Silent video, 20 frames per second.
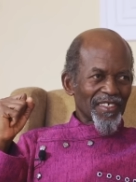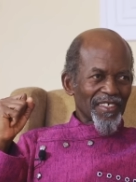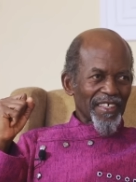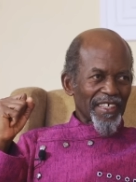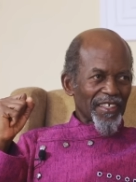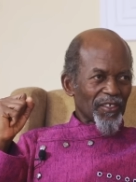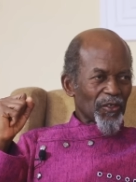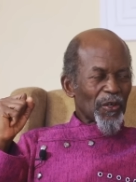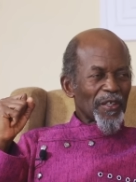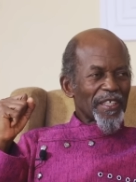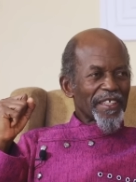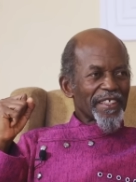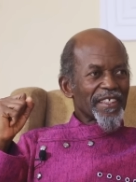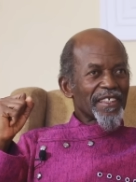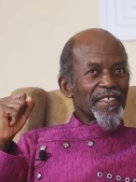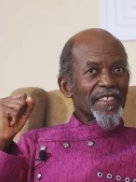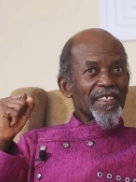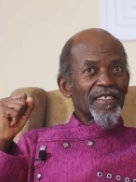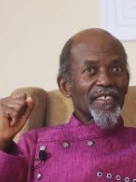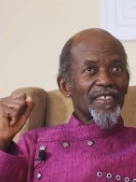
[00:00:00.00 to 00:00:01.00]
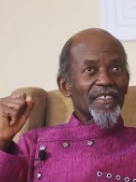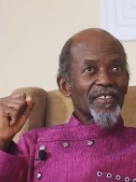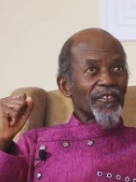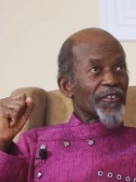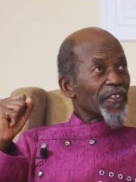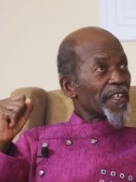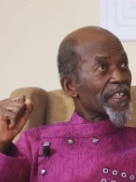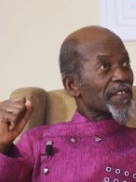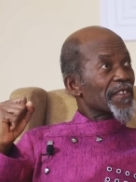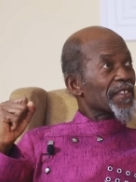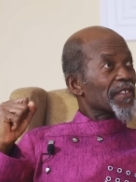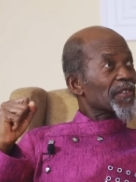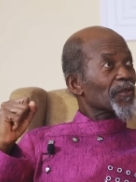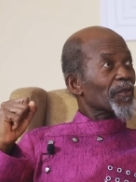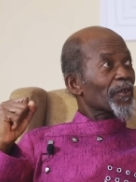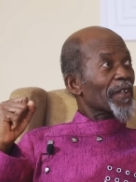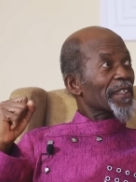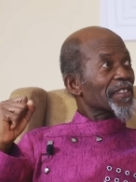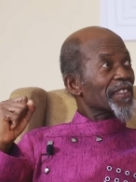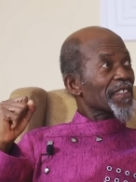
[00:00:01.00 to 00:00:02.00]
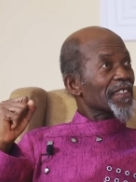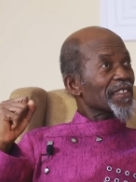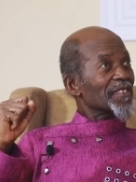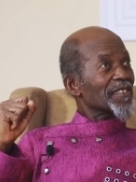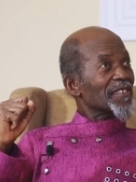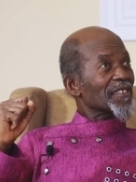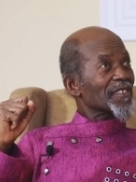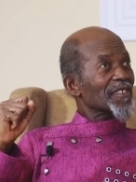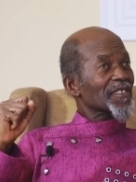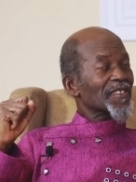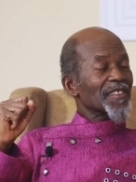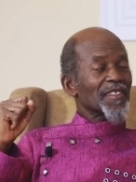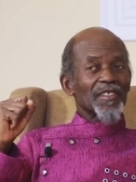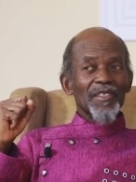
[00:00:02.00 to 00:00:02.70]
It only raises questions,